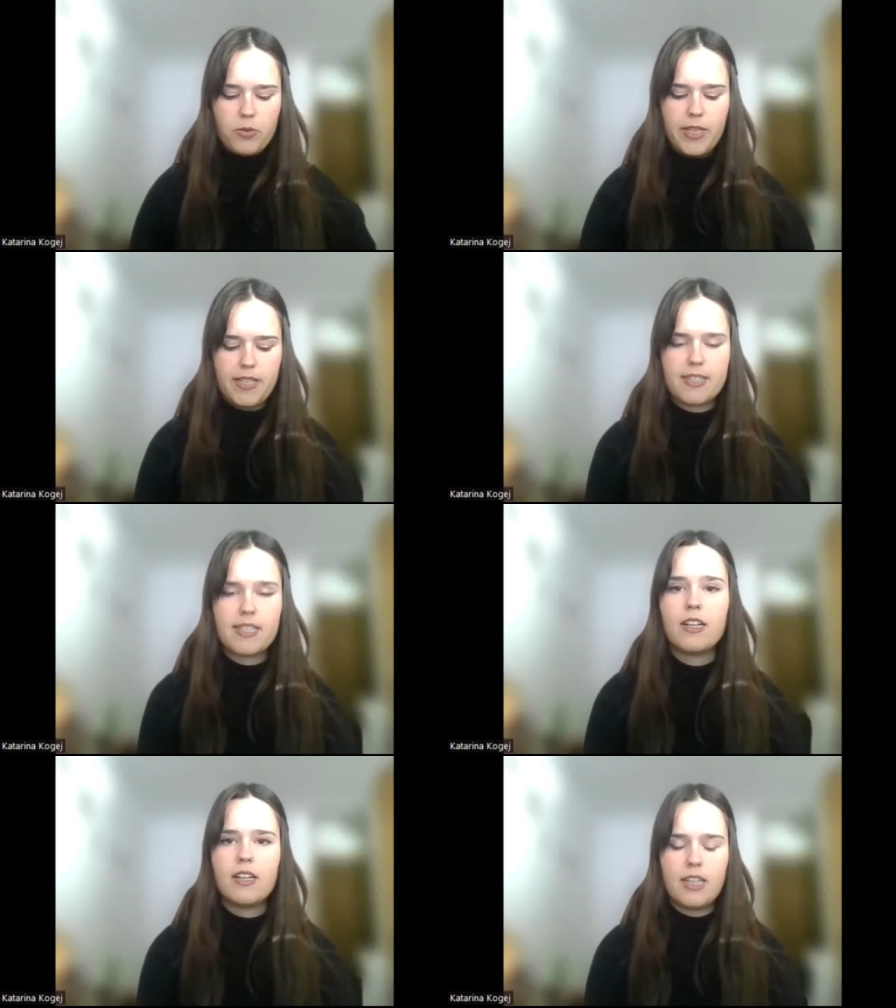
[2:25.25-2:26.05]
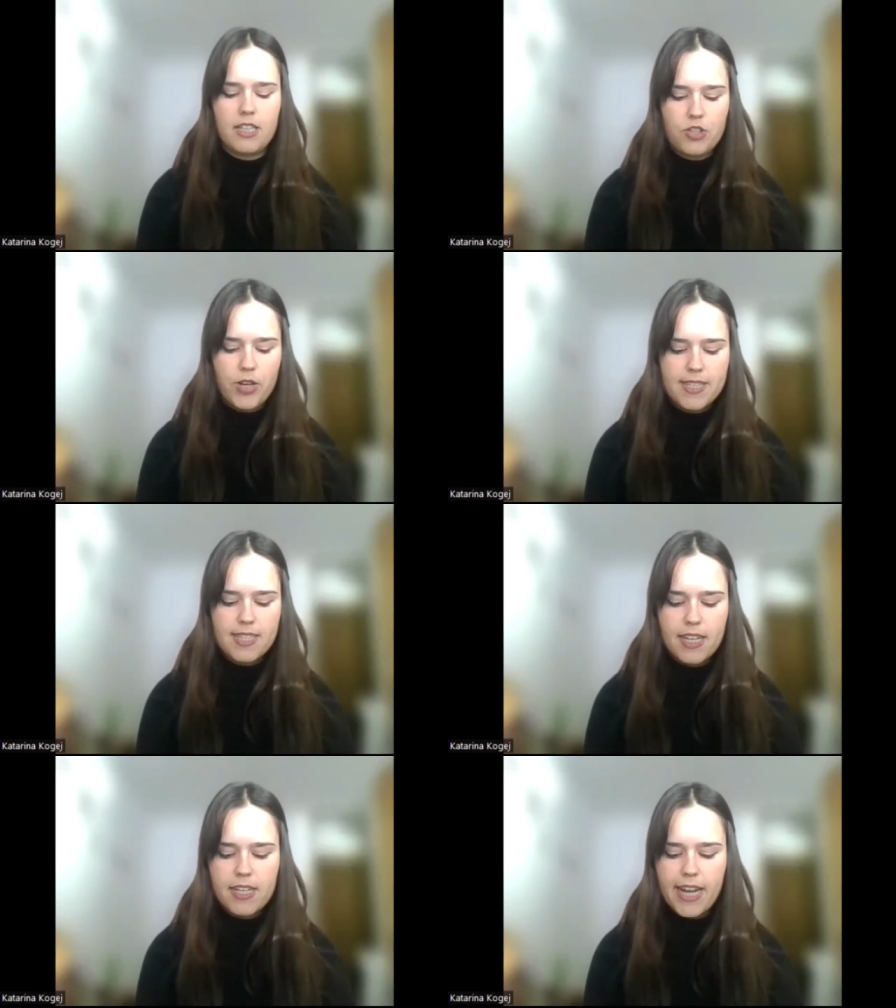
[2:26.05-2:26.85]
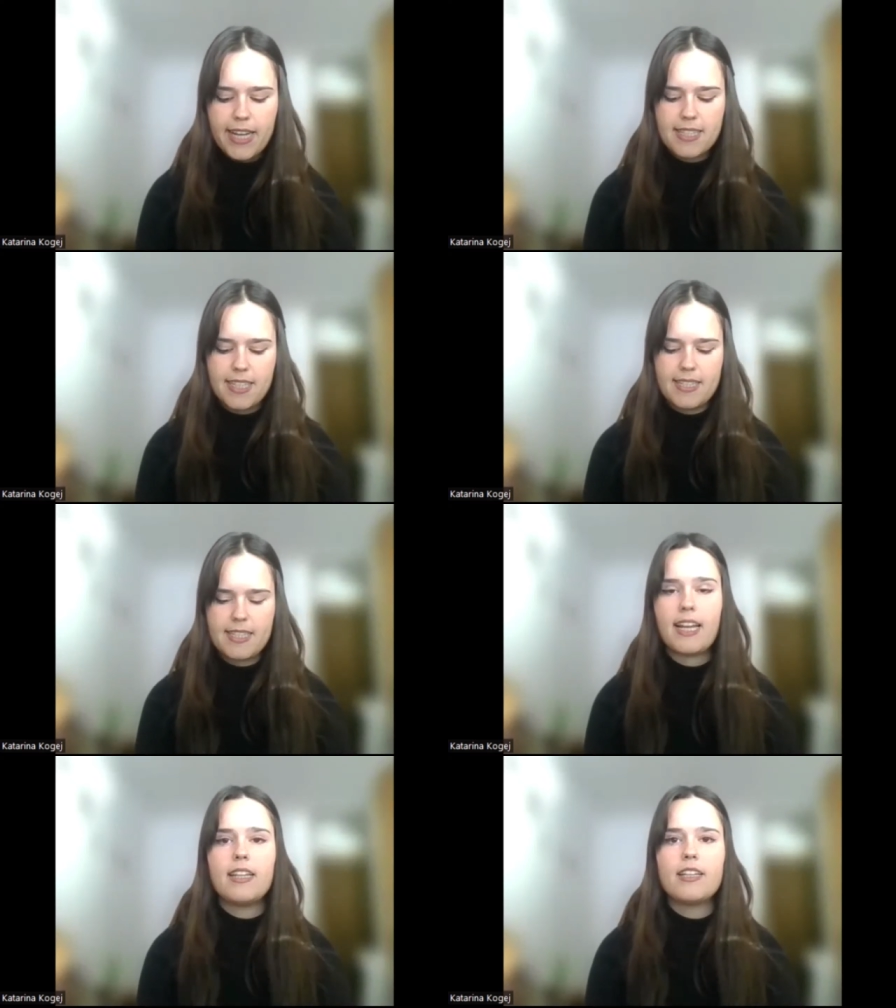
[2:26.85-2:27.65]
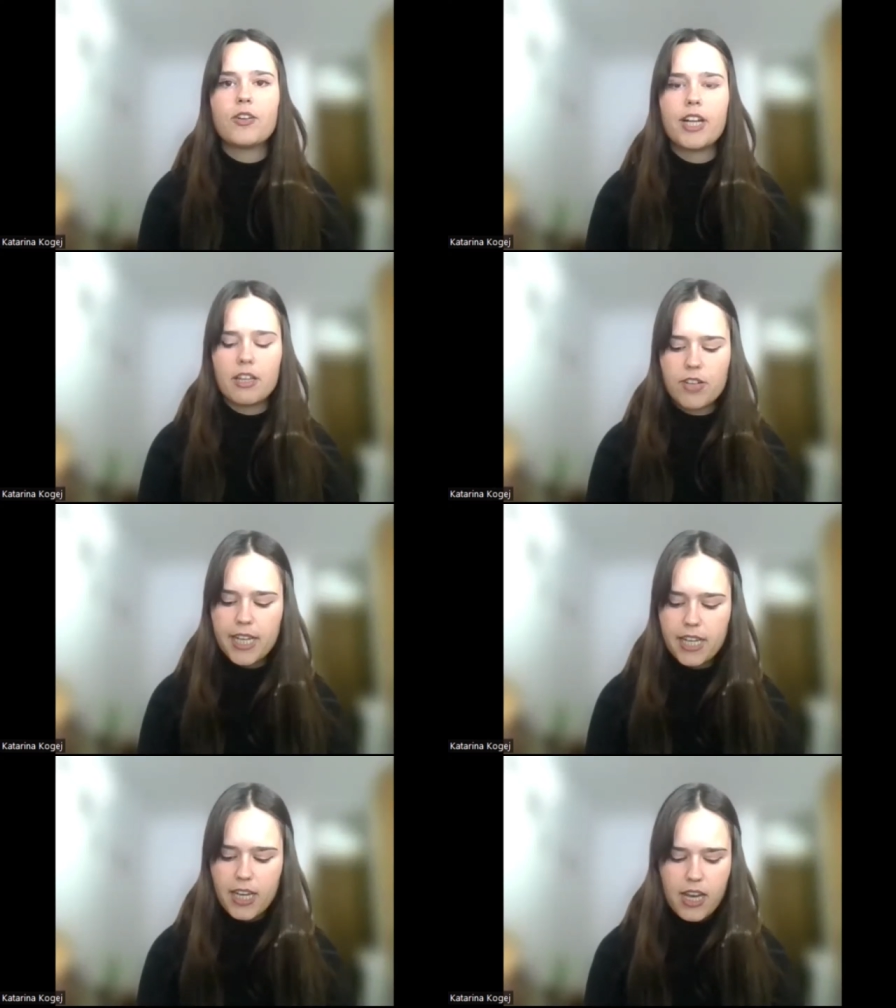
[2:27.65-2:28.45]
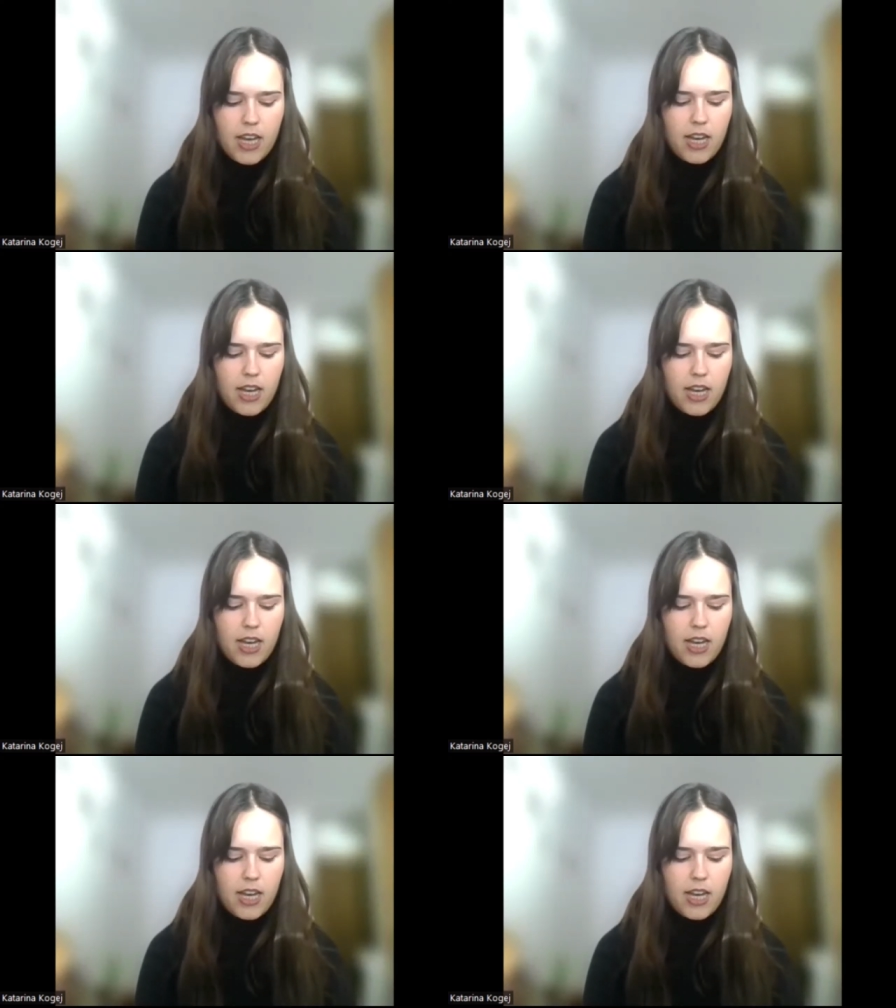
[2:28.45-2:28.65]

who is a translator, essayist, and a literary critic.